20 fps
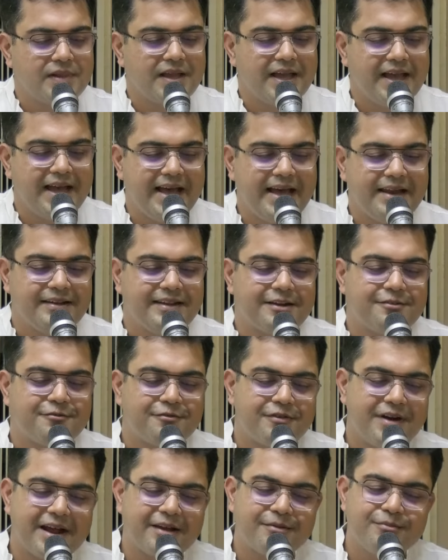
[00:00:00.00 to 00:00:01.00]
And that
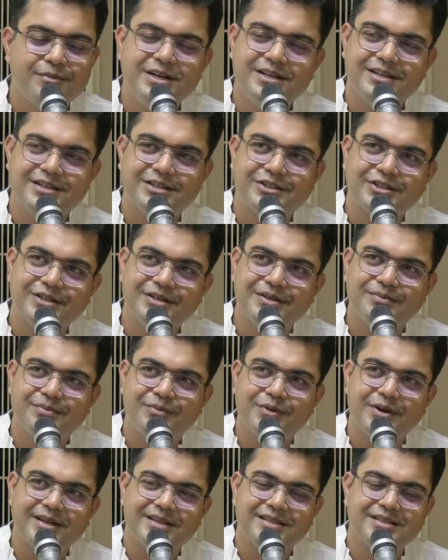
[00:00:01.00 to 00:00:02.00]
fragmentation
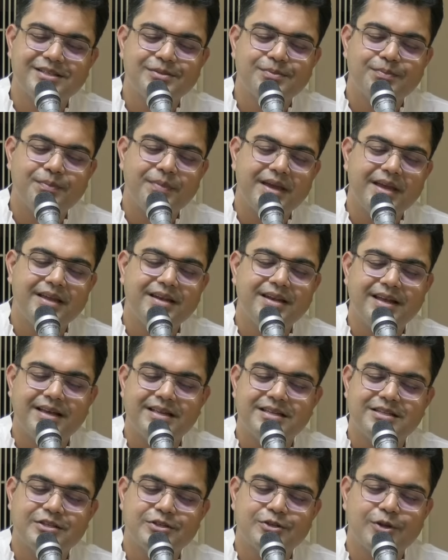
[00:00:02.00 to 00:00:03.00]
brings pain
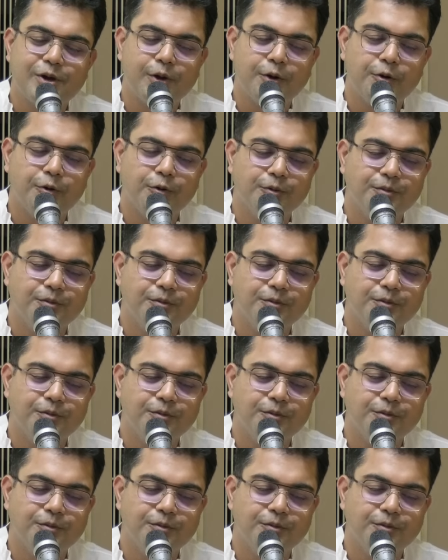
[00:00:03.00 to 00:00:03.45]
and sorrow.